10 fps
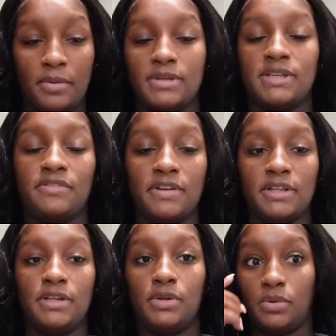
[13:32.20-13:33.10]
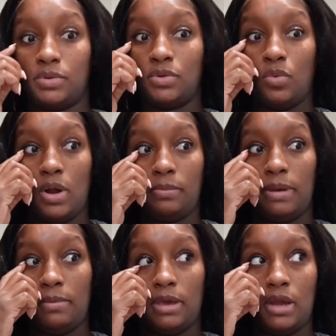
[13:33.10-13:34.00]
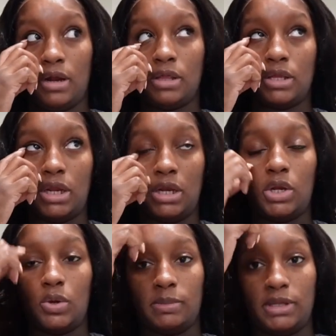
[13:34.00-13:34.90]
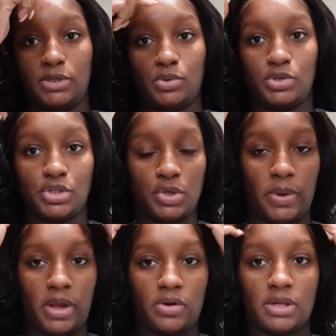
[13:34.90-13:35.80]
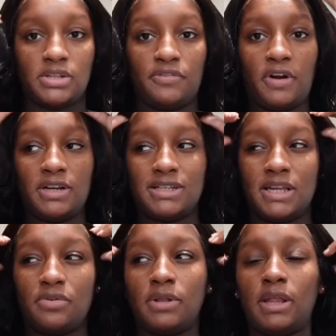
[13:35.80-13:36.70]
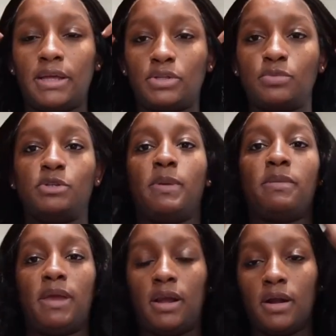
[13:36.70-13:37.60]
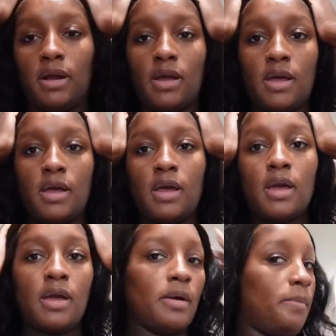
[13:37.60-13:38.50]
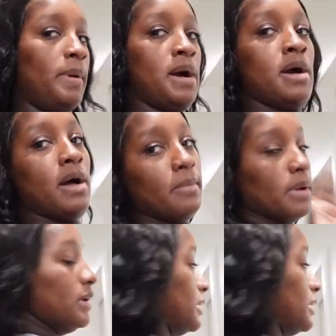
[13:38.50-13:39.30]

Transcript: would definitely do the one baby hair that I'd normally do, just going across the front, because I don't really like too much baby hair. But